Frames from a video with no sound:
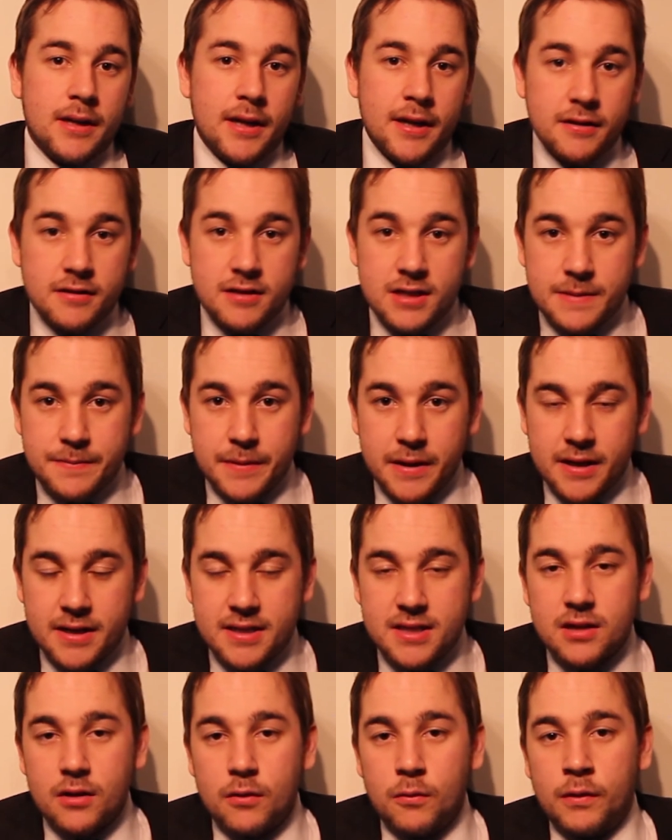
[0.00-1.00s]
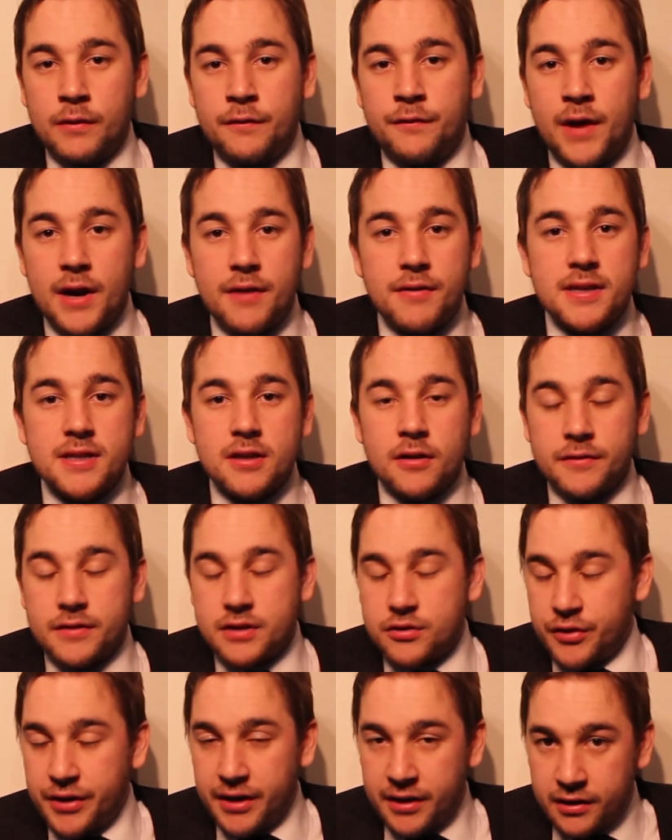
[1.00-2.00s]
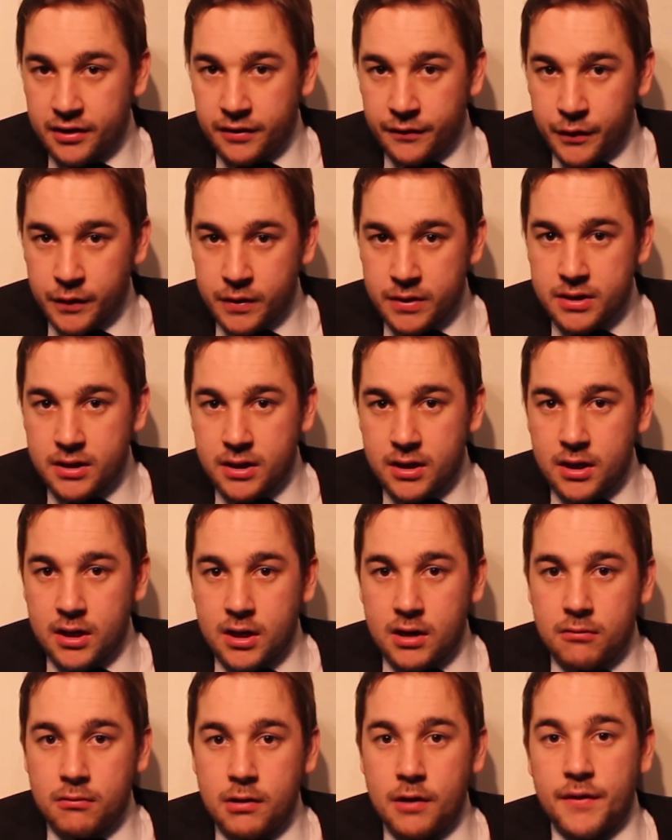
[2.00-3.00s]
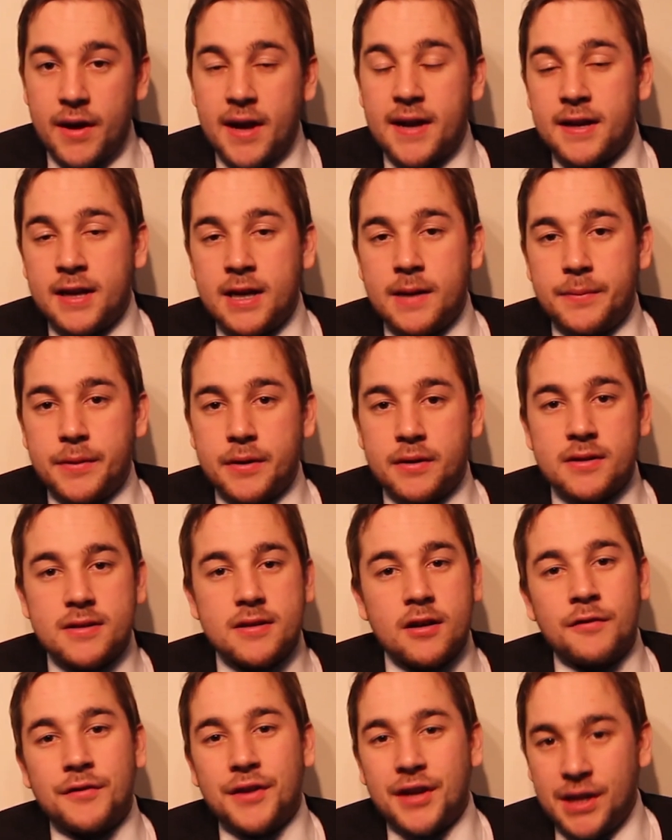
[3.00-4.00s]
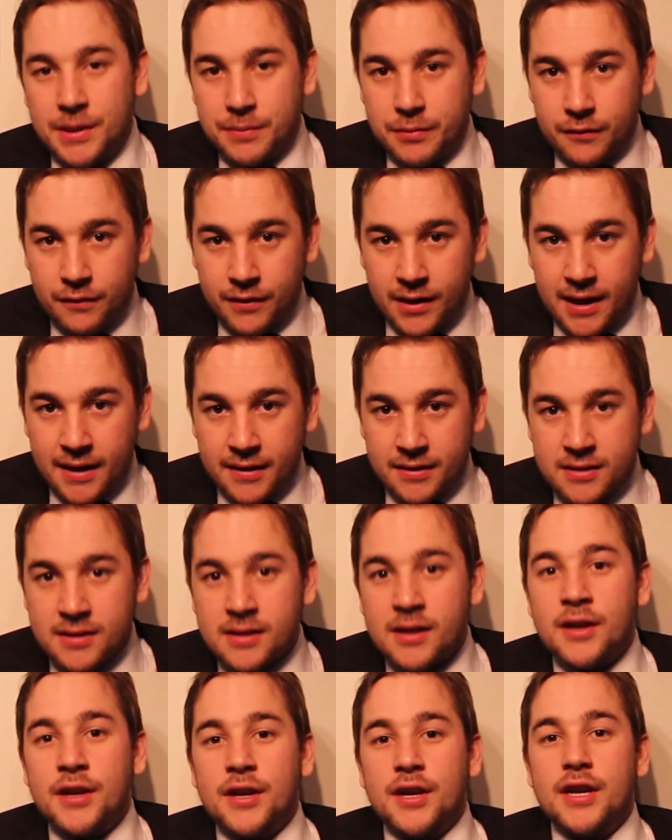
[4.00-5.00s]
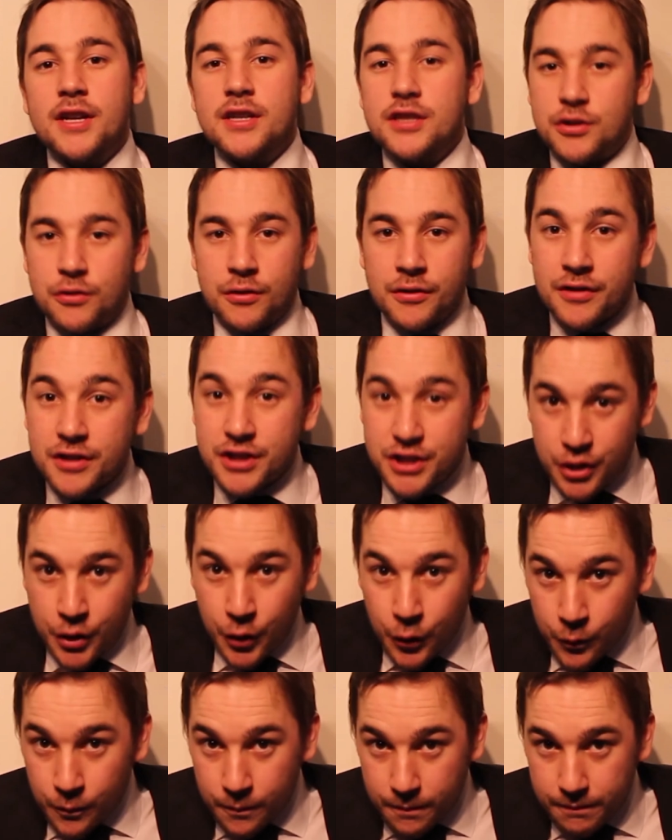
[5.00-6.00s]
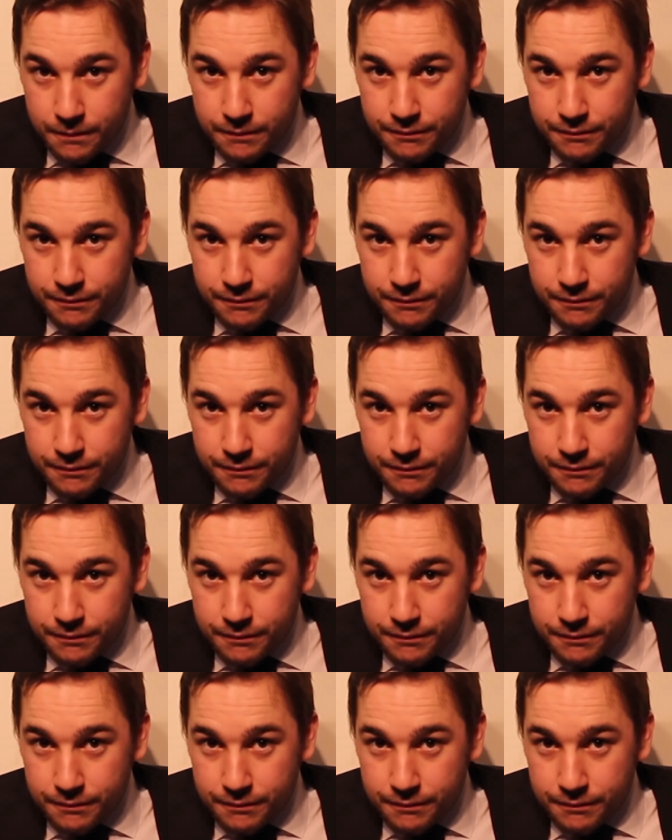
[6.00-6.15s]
interspersed with various on-the-street interviews with Aheapians of A Heap of Land. Enjoy the show.